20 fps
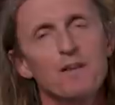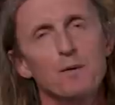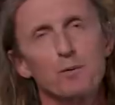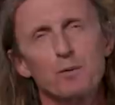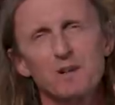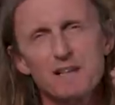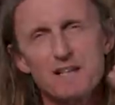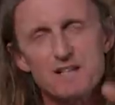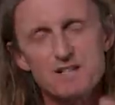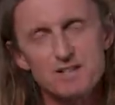They
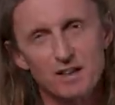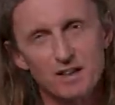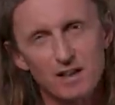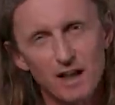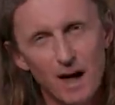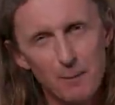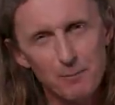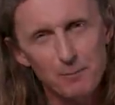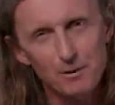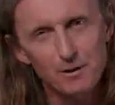released a
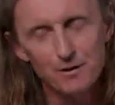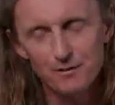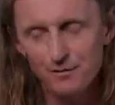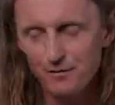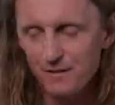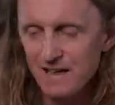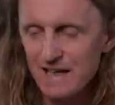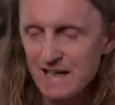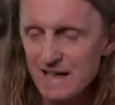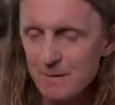couple
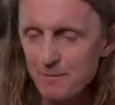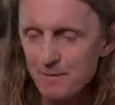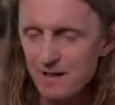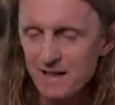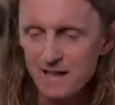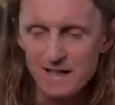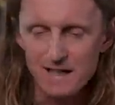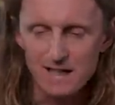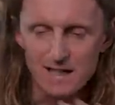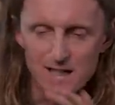of
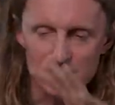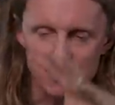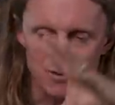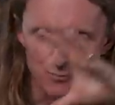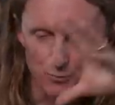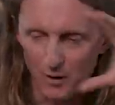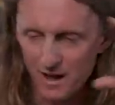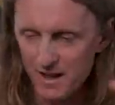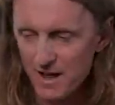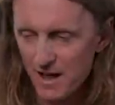EPs
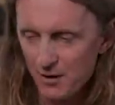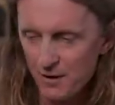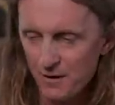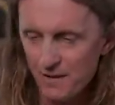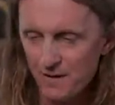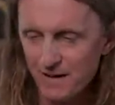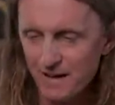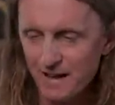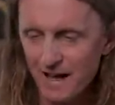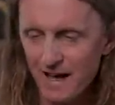right out of
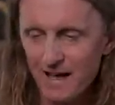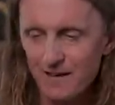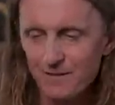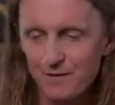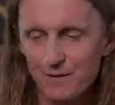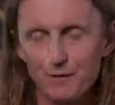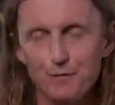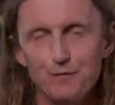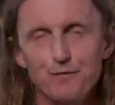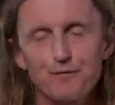the gate.
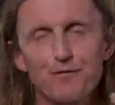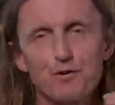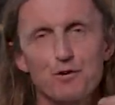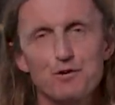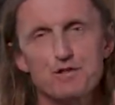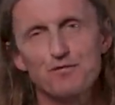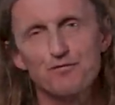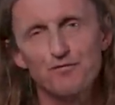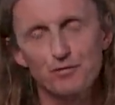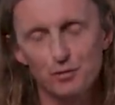Their
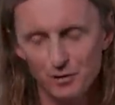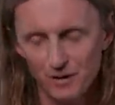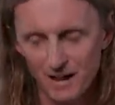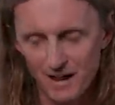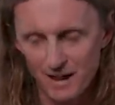first full